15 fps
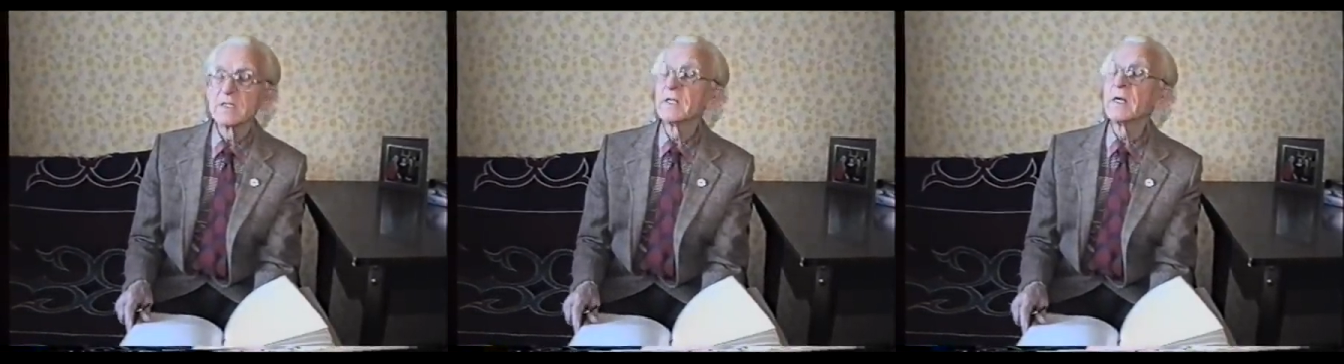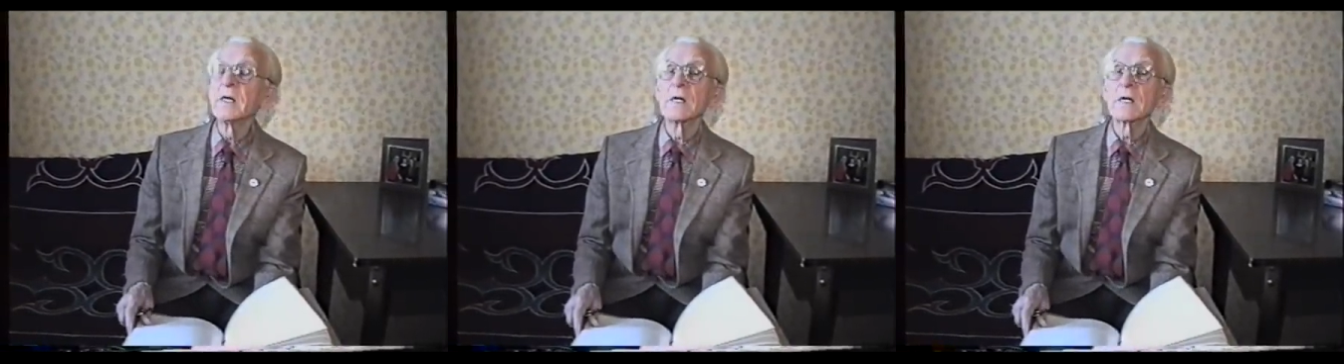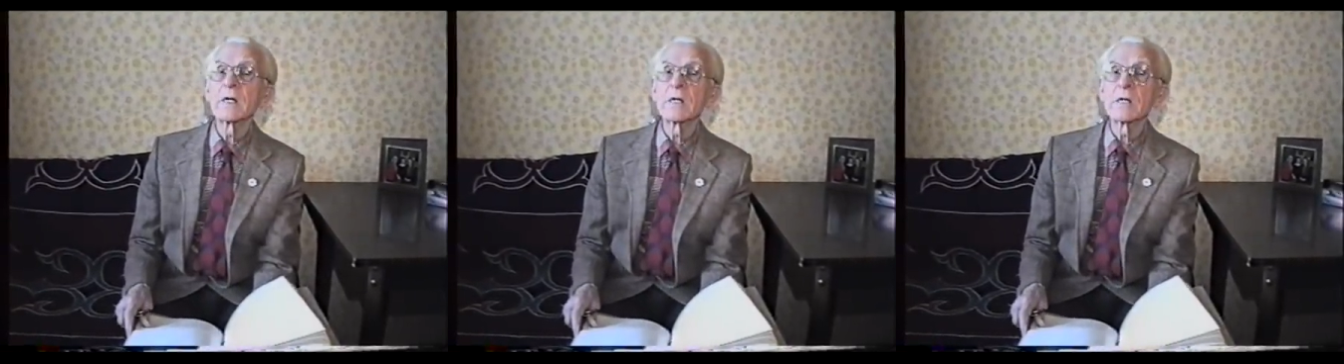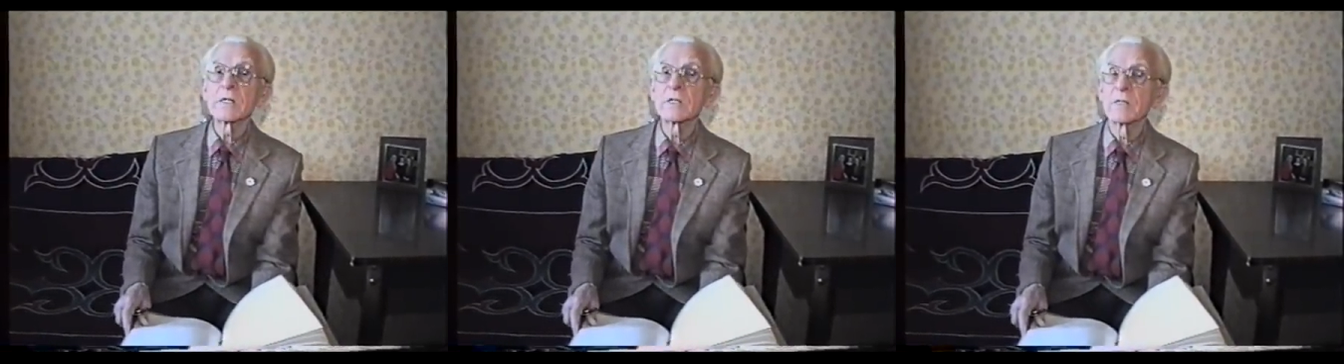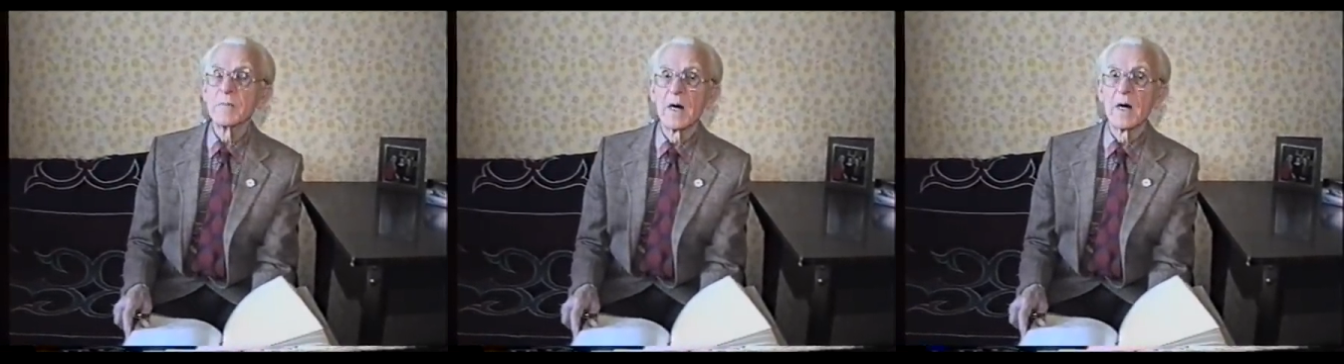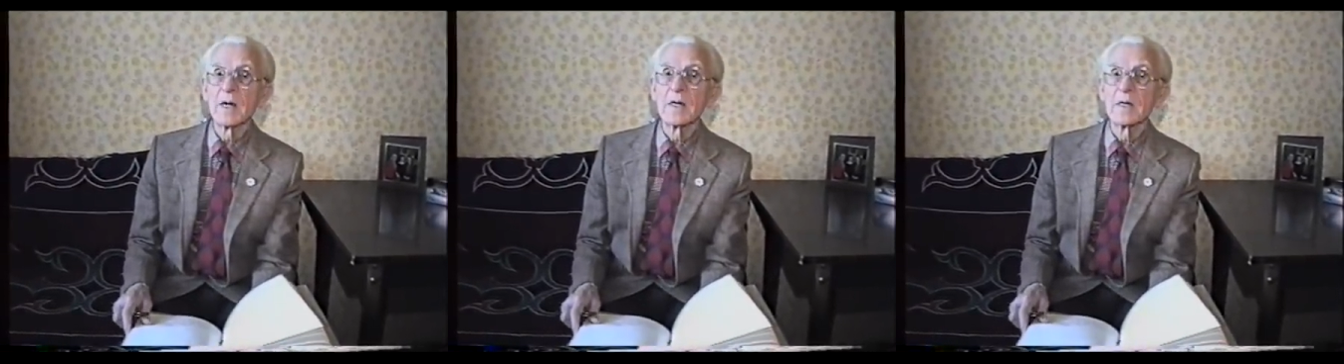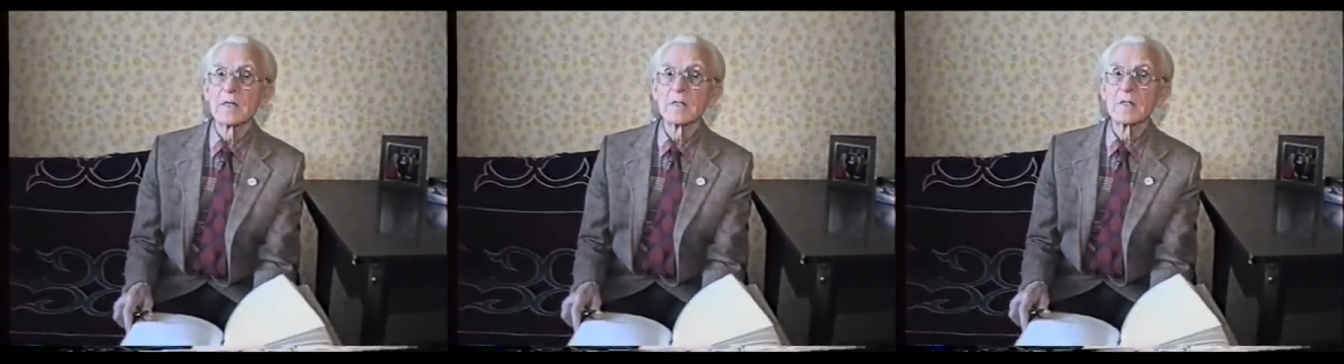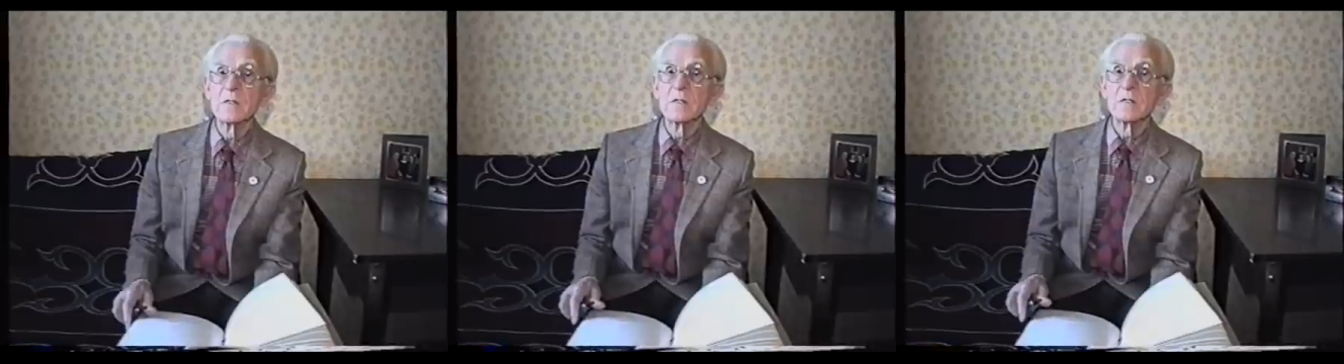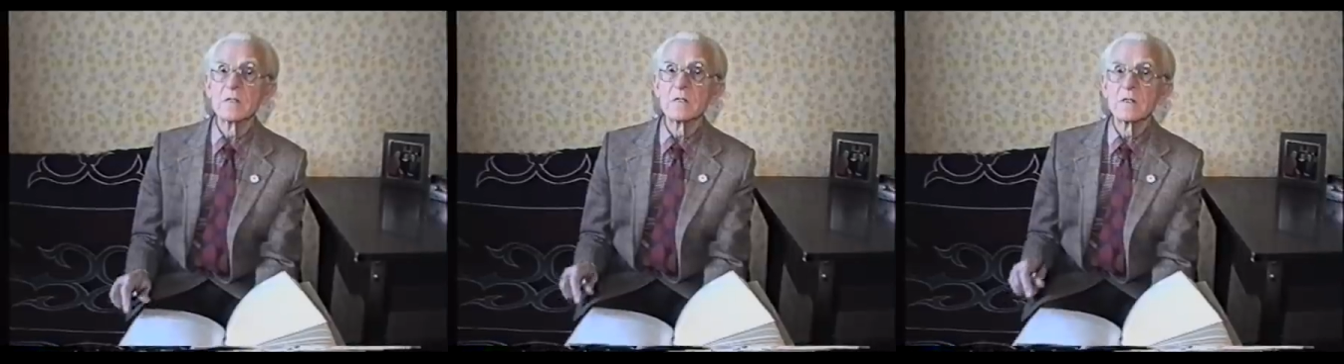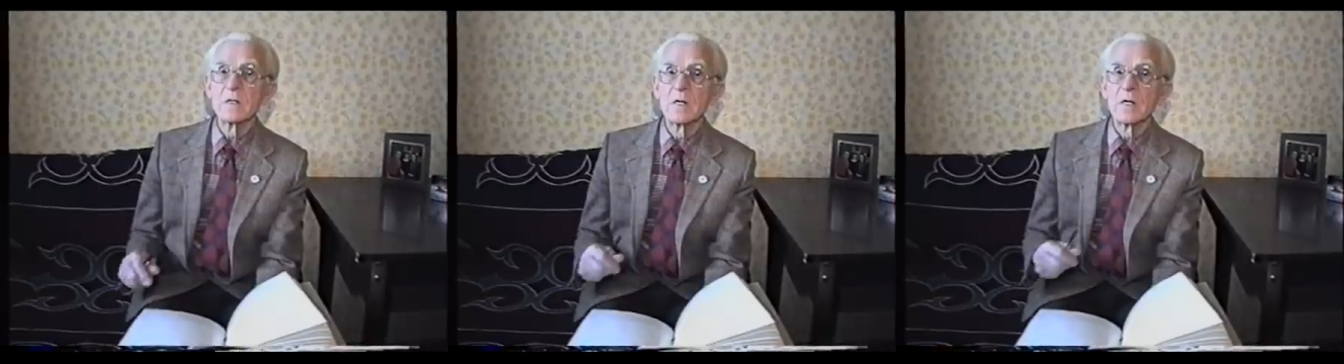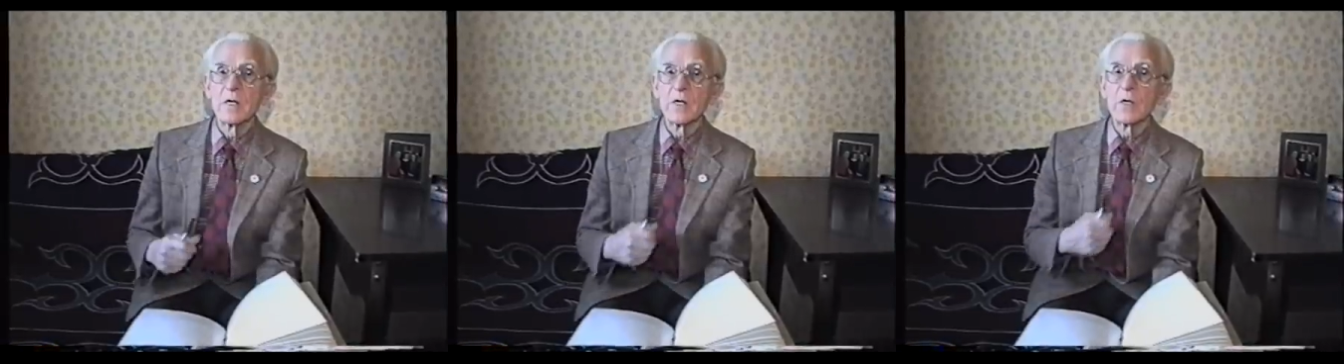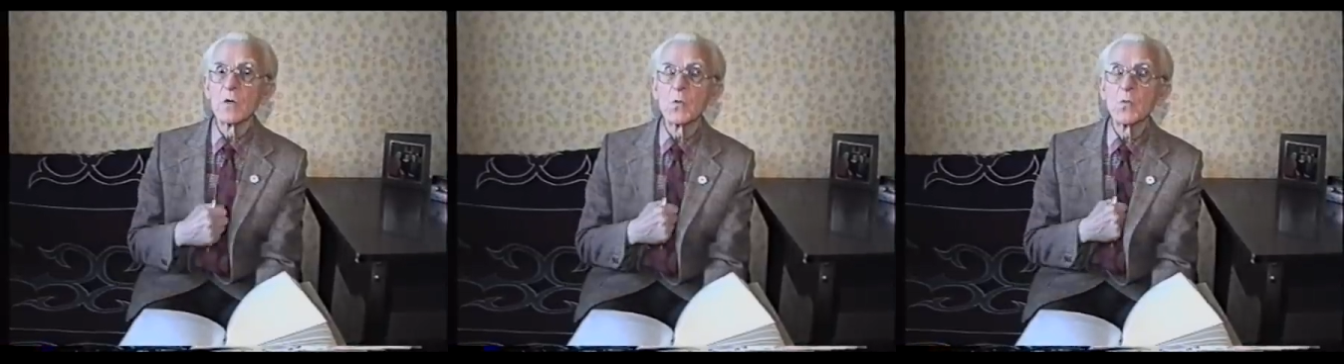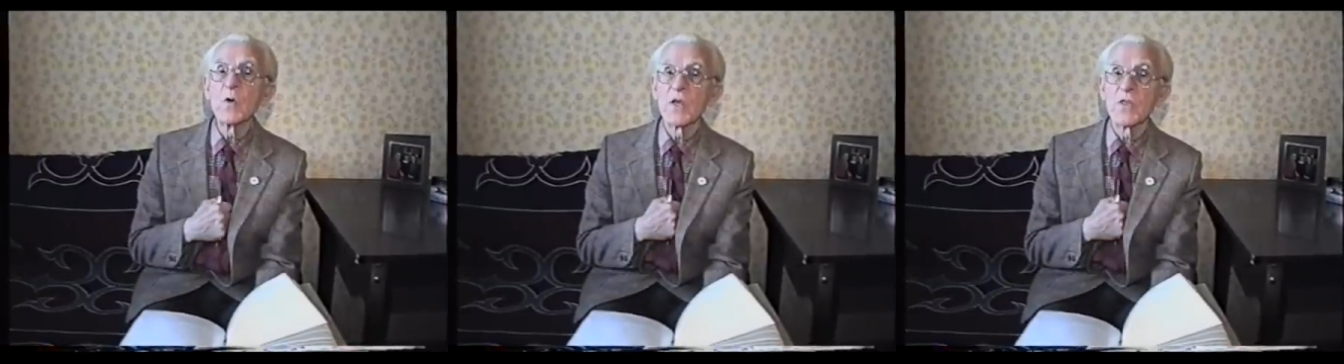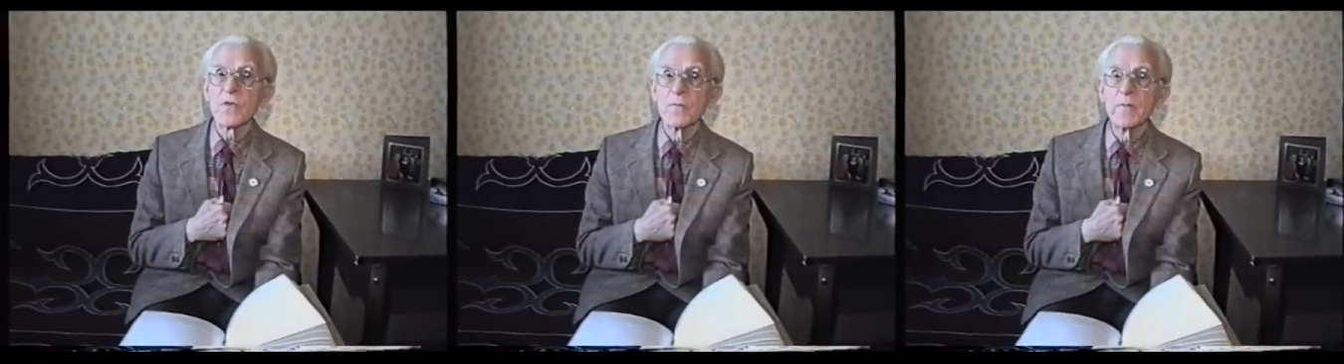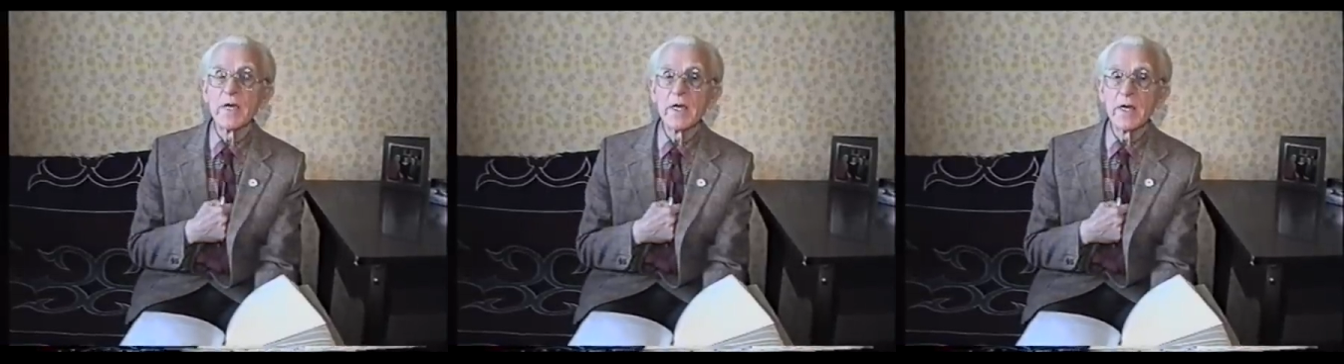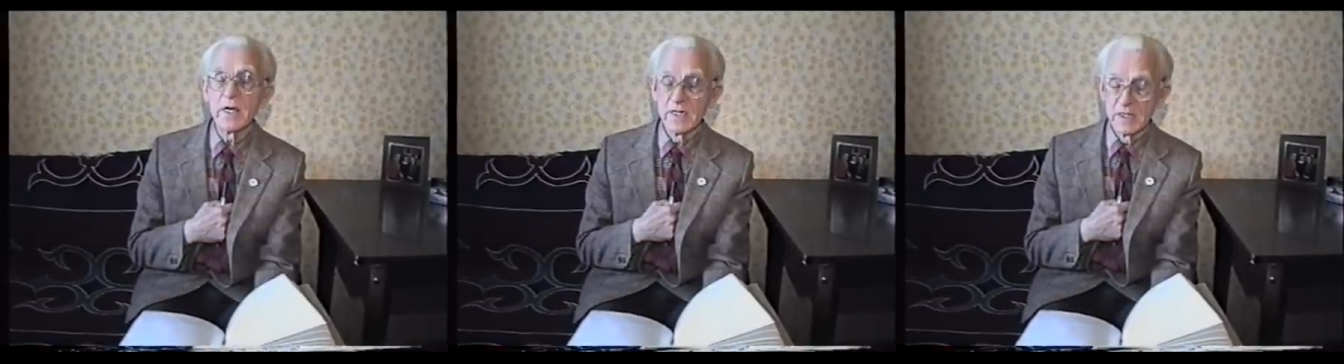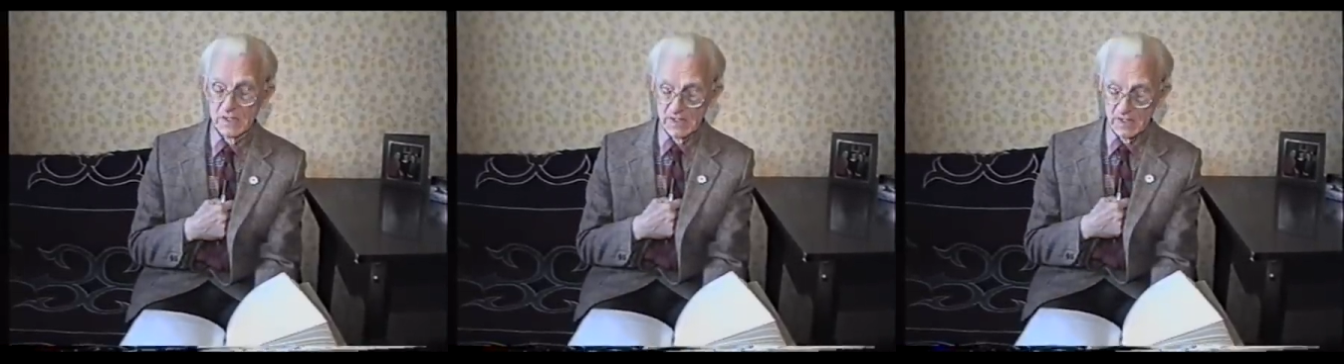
Dearest mine, you're with me